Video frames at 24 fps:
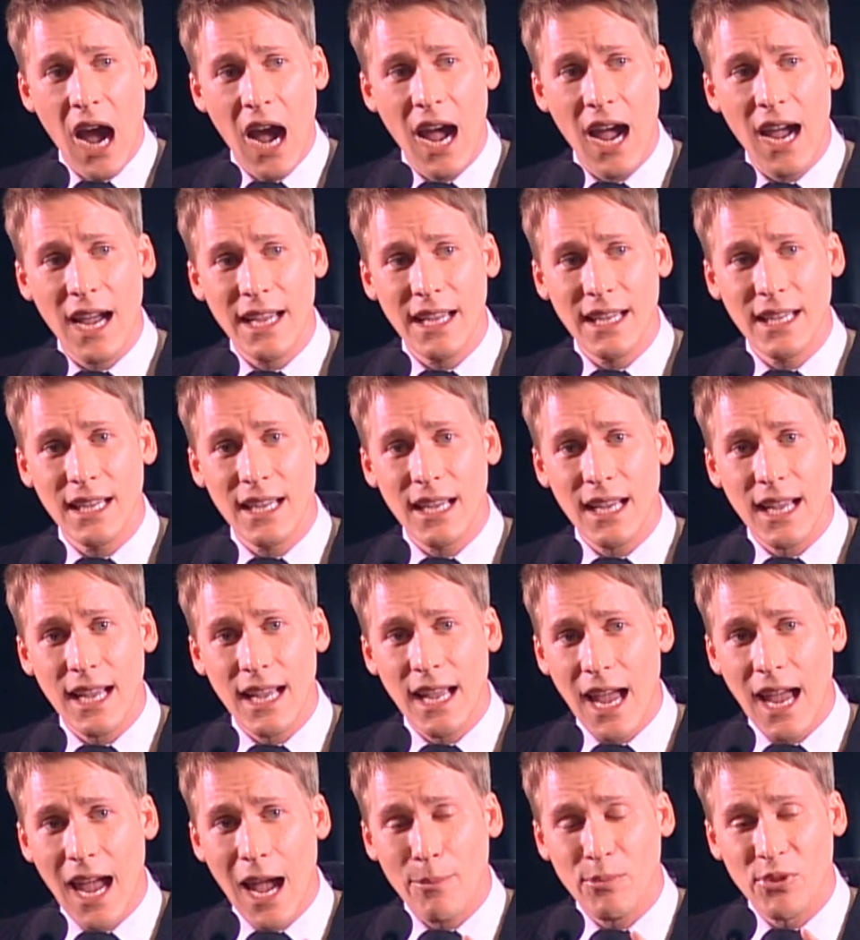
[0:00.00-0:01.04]
I
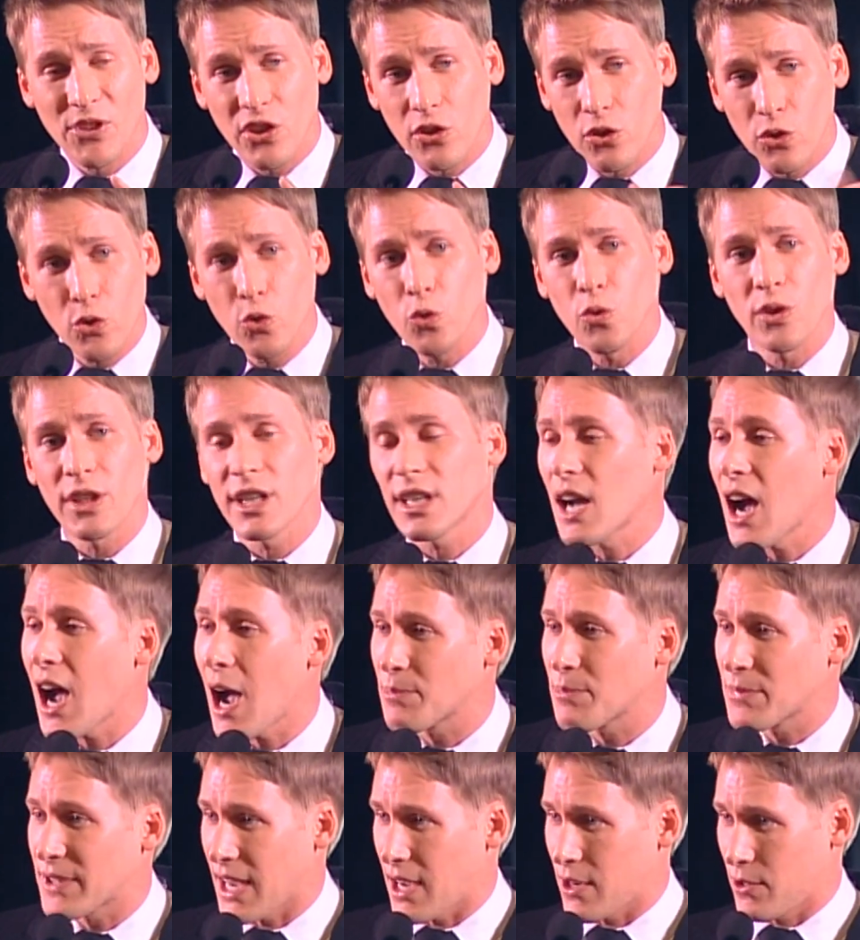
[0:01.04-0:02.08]
absolutely
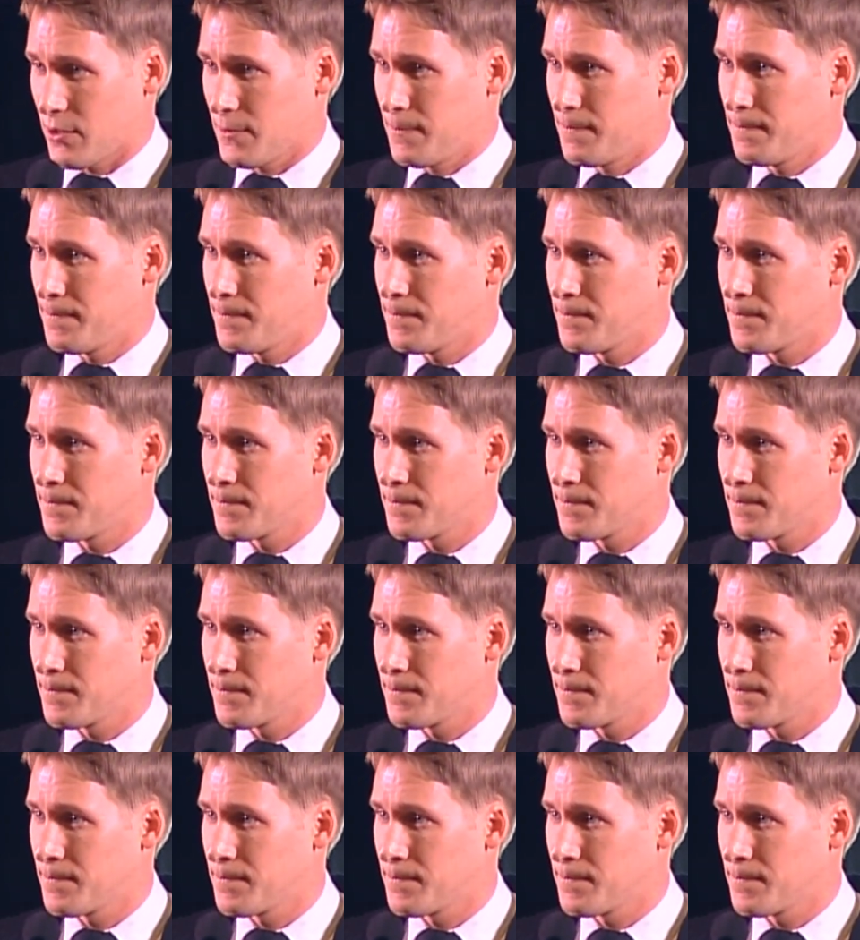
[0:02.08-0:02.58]
copped out.